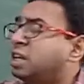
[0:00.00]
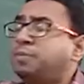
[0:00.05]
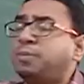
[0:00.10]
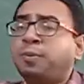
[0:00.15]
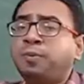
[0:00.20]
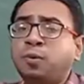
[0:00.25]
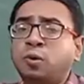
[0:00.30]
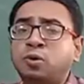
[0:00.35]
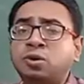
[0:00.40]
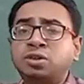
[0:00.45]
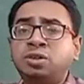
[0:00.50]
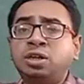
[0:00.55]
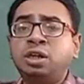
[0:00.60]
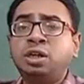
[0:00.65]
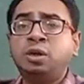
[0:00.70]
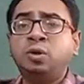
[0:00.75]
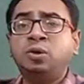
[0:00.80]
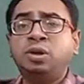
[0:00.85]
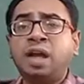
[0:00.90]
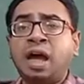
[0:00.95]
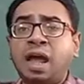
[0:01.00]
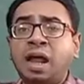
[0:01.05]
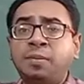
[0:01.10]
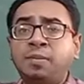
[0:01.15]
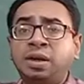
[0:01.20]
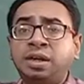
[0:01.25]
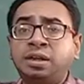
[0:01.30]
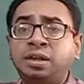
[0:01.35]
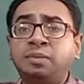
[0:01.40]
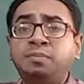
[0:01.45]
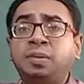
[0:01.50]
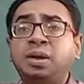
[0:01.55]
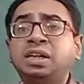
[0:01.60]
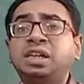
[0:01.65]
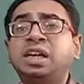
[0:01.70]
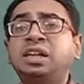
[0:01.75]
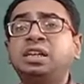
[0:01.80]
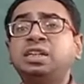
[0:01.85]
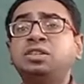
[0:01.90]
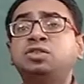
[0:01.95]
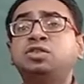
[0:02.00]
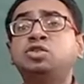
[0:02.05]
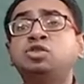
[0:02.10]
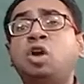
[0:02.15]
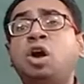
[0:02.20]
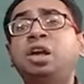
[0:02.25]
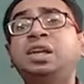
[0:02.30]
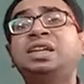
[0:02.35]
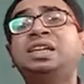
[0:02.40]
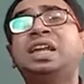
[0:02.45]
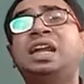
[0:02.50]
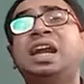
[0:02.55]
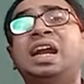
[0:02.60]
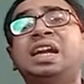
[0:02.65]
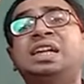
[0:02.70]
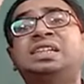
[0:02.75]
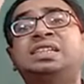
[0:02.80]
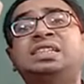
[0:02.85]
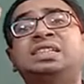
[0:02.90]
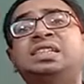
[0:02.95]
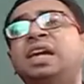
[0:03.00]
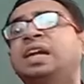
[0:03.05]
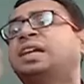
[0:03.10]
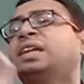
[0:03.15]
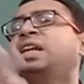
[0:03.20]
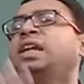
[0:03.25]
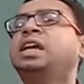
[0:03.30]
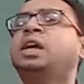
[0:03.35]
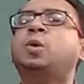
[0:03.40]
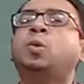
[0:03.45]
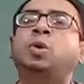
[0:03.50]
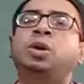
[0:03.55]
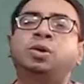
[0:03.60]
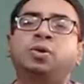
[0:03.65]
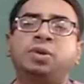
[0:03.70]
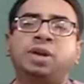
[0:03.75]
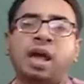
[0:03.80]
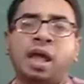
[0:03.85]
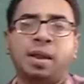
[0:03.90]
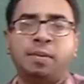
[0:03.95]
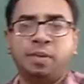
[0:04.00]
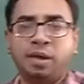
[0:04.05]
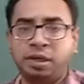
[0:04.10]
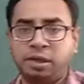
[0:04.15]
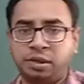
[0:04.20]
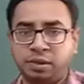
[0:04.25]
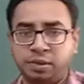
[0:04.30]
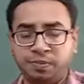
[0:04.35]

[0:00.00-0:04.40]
proportional to diameter, but it is not exactly equal to diameter.